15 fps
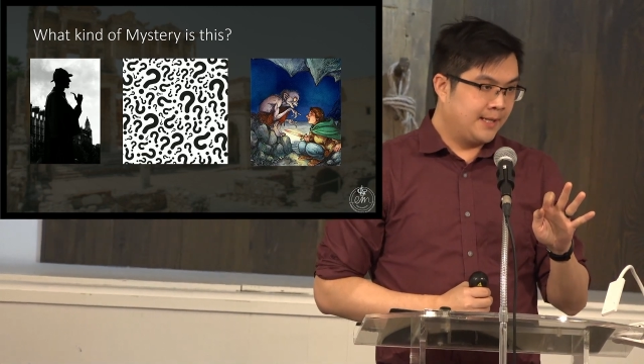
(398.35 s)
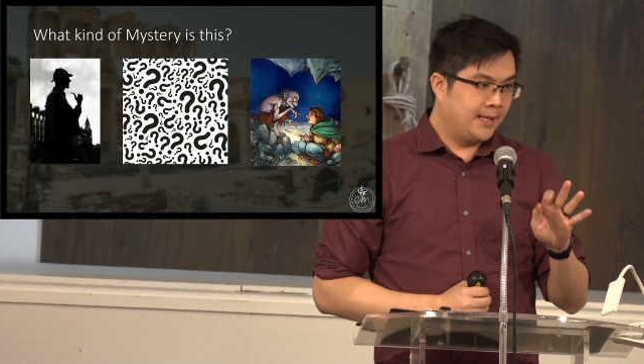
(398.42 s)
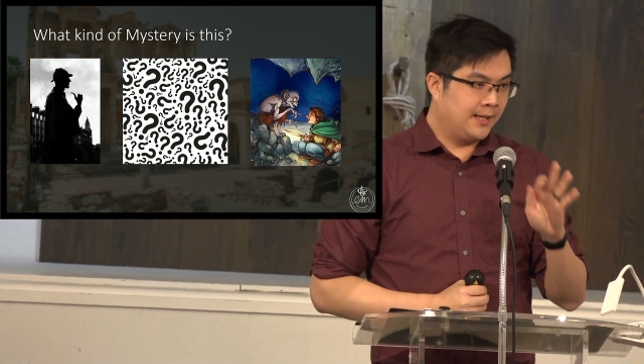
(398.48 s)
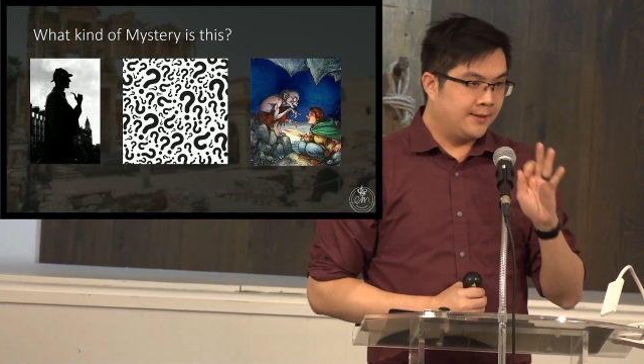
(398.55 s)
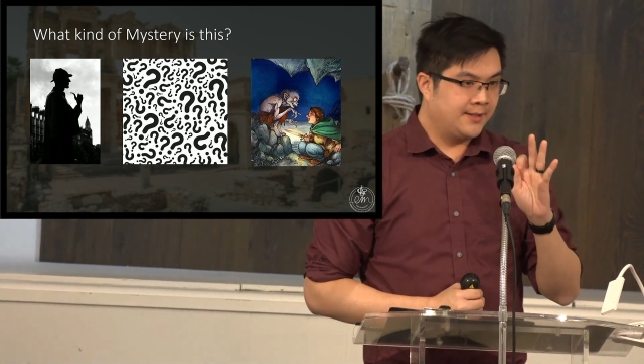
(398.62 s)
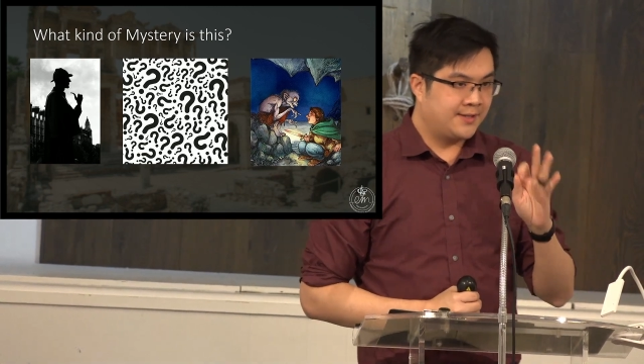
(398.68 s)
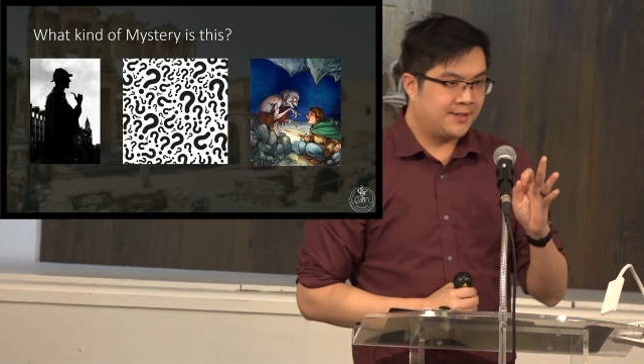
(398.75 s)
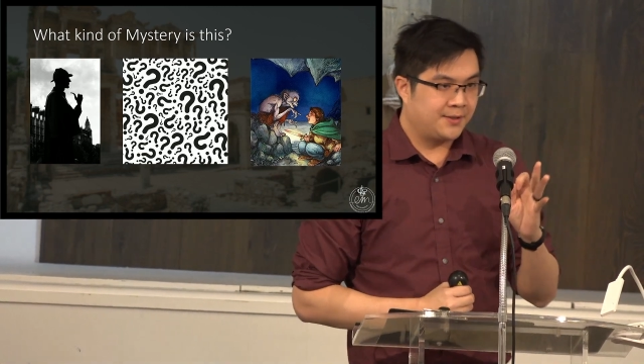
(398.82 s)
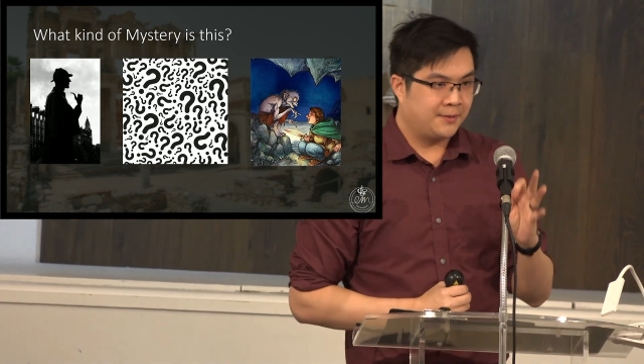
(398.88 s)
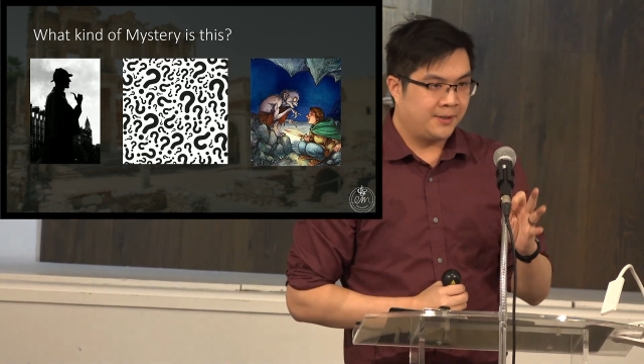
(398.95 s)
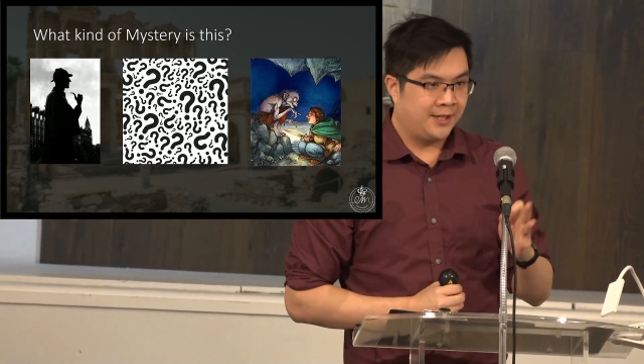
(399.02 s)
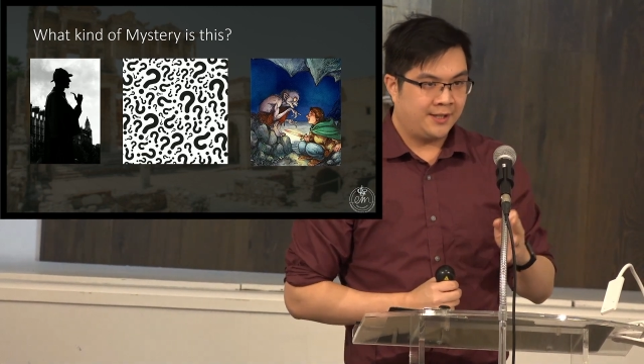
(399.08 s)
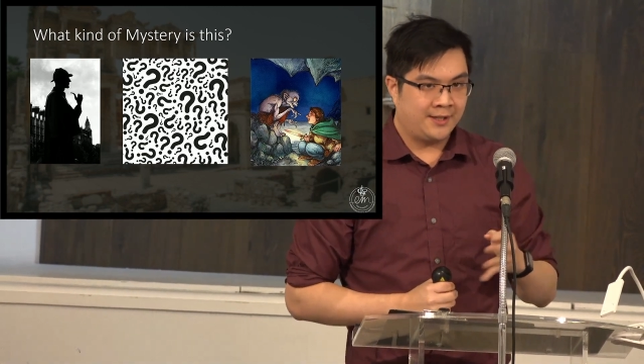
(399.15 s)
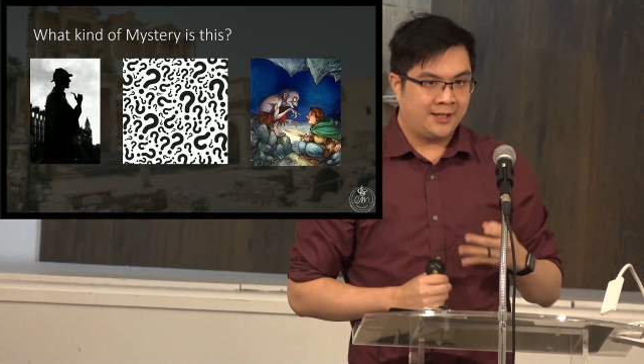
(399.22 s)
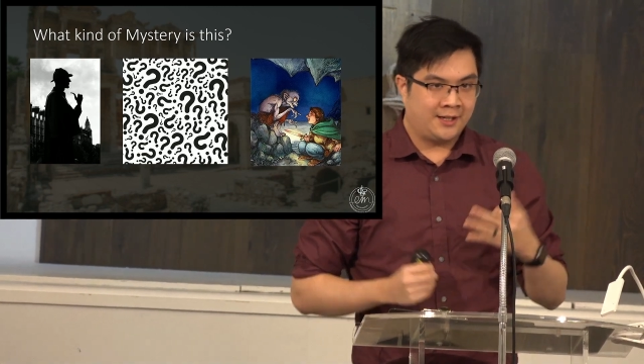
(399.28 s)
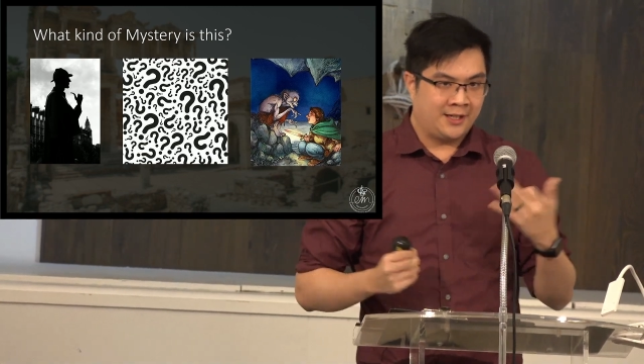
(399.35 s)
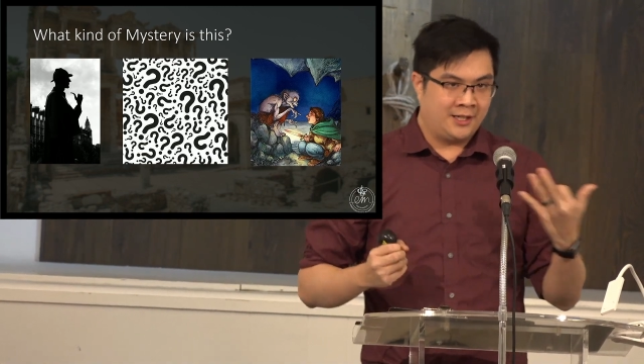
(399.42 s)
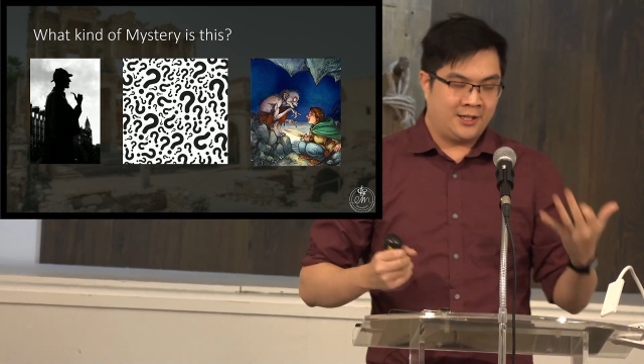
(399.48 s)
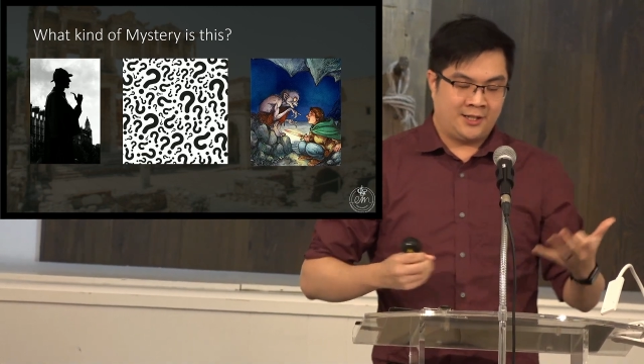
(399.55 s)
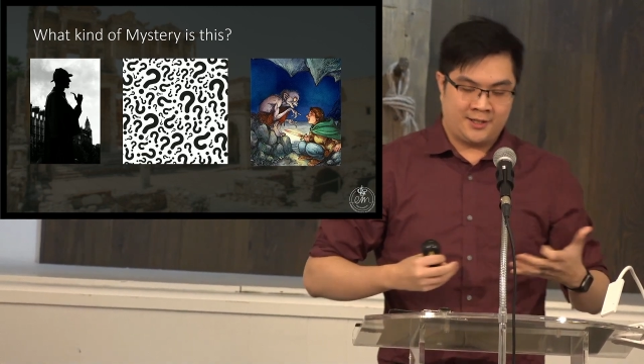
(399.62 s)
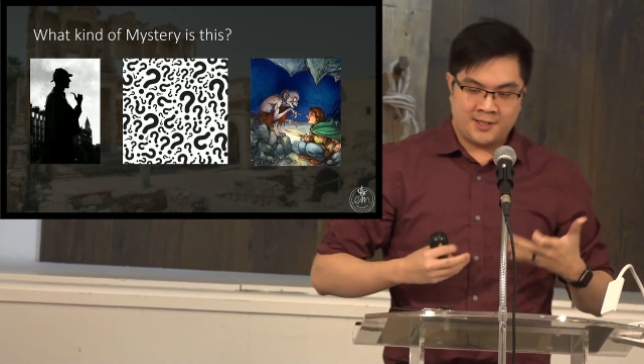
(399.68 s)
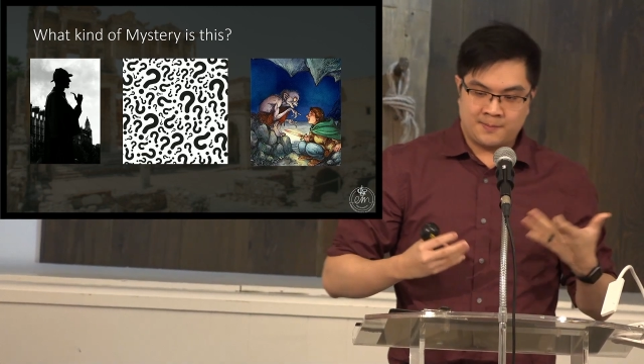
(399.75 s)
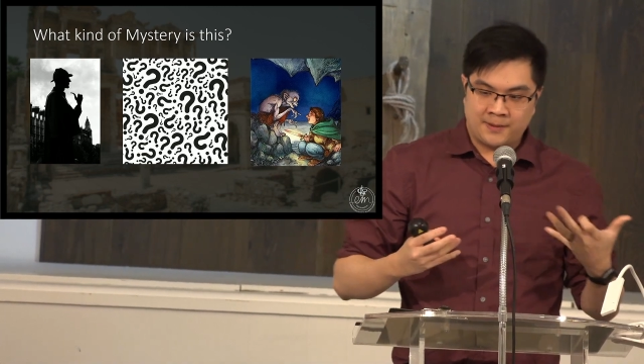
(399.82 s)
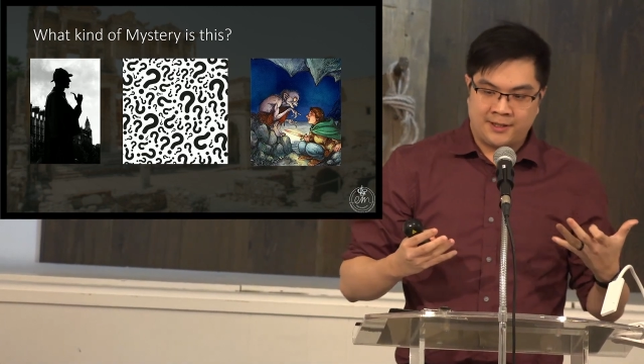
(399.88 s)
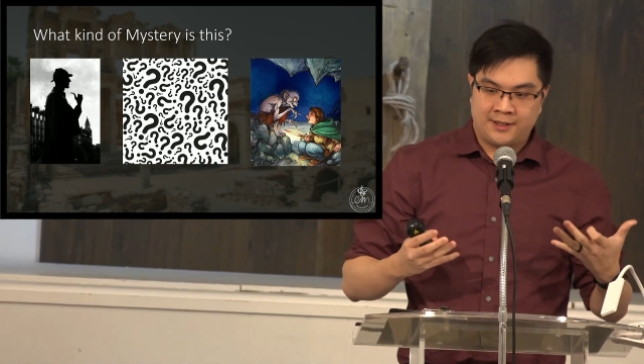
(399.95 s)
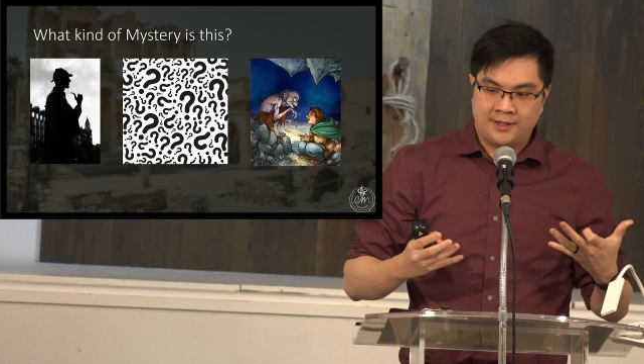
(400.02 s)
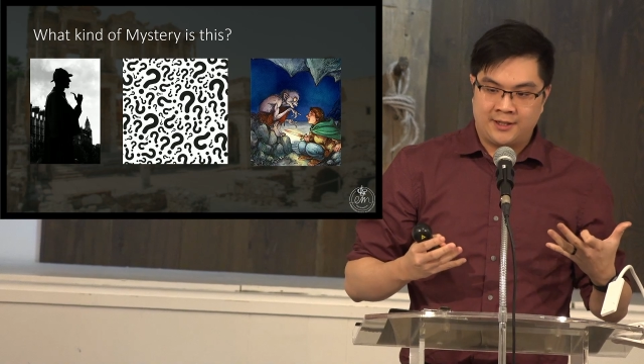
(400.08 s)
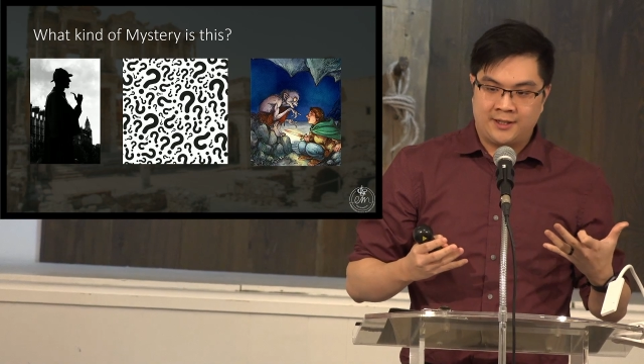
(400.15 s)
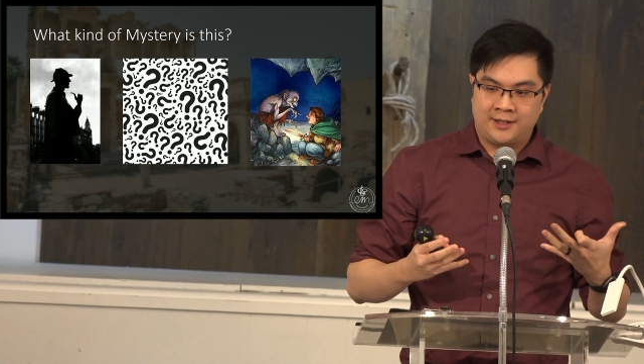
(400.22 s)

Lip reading: and this is the way that I'll explain it,